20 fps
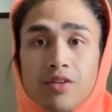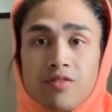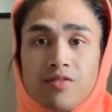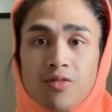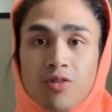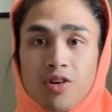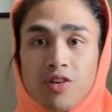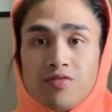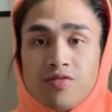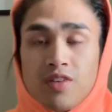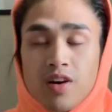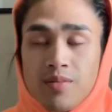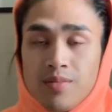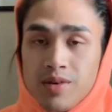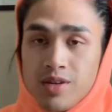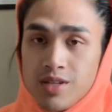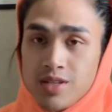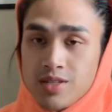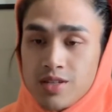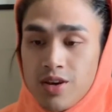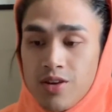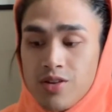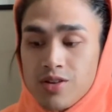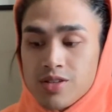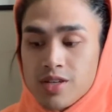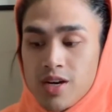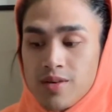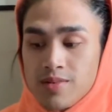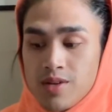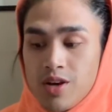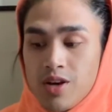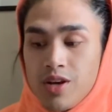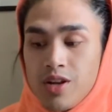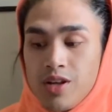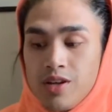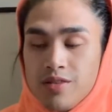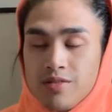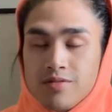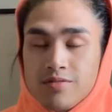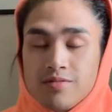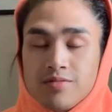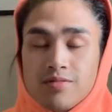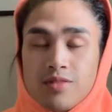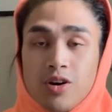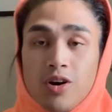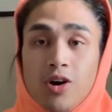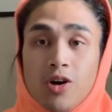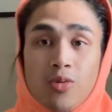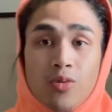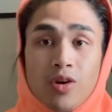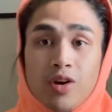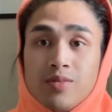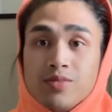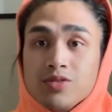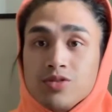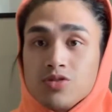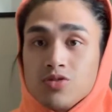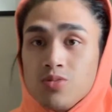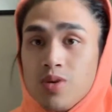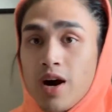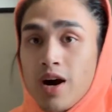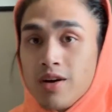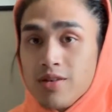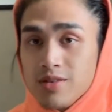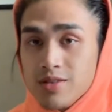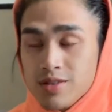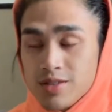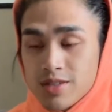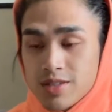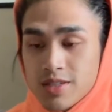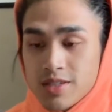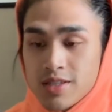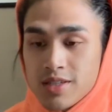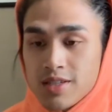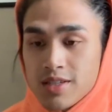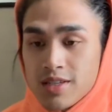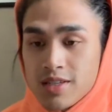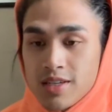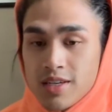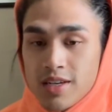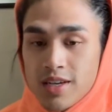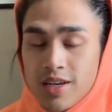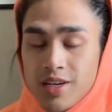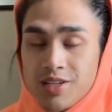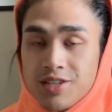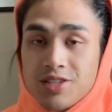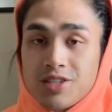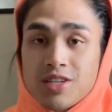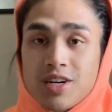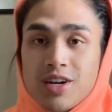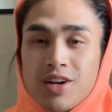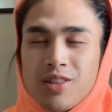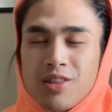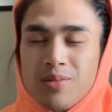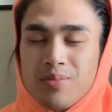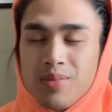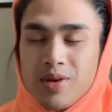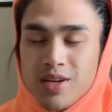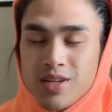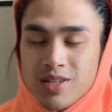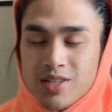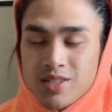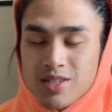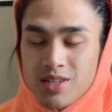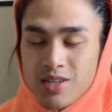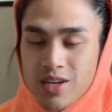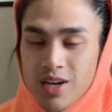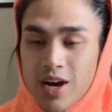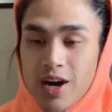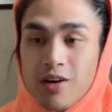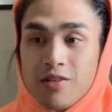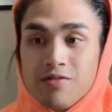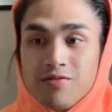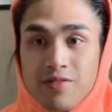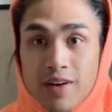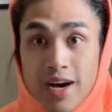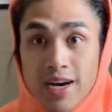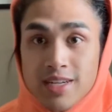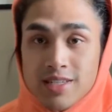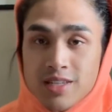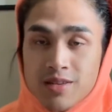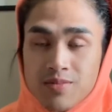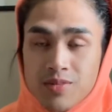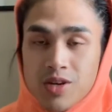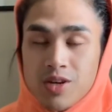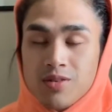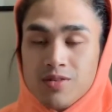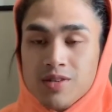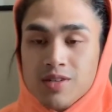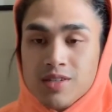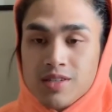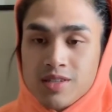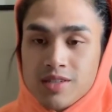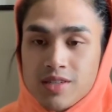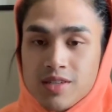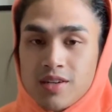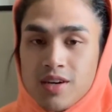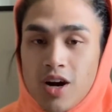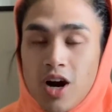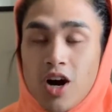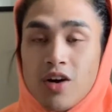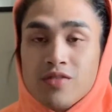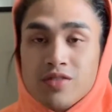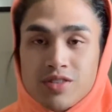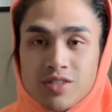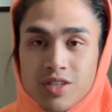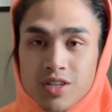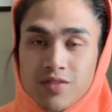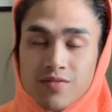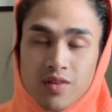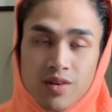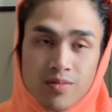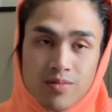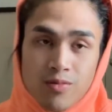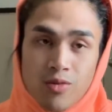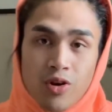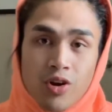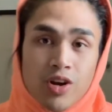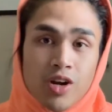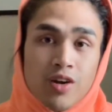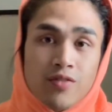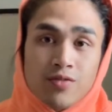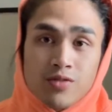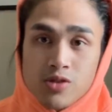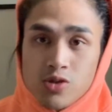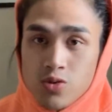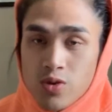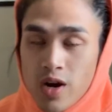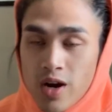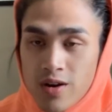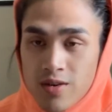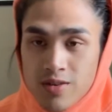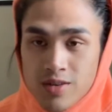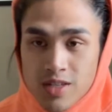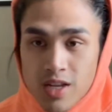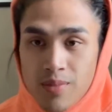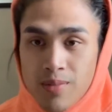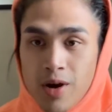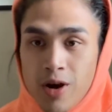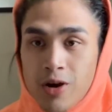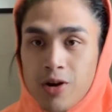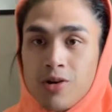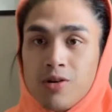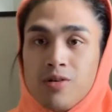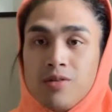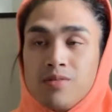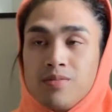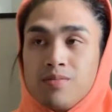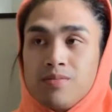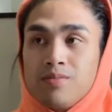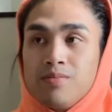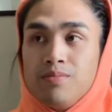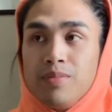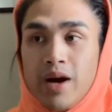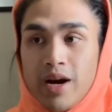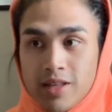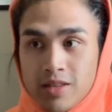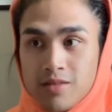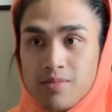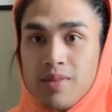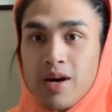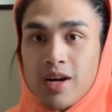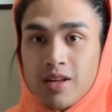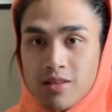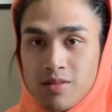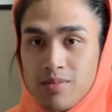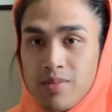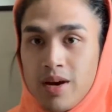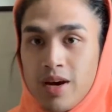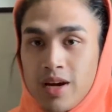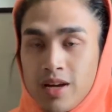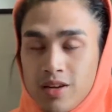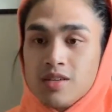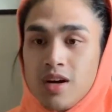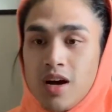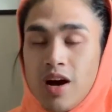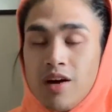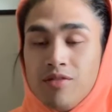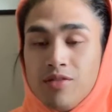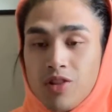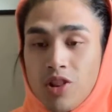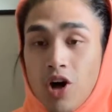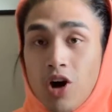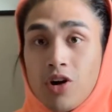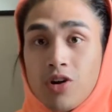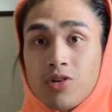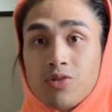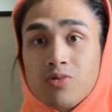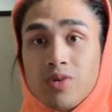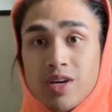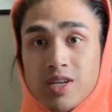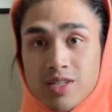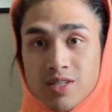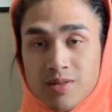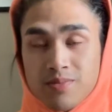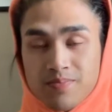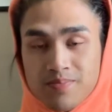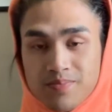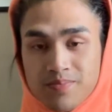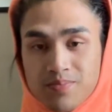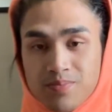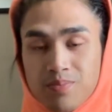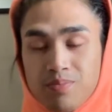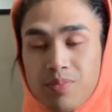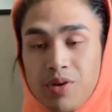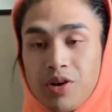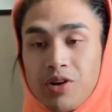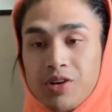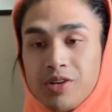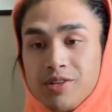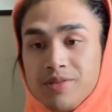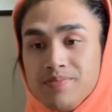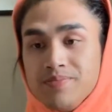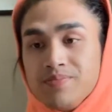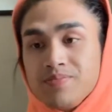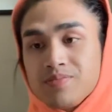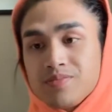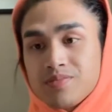it in 45 minutes, other times I'll hit it all the way up to 2 hours. It just kind of depends like how fast I'm going. Obviously, if I'm working out for 2 hours, I'm not going back to back to back. I have a longer rest period.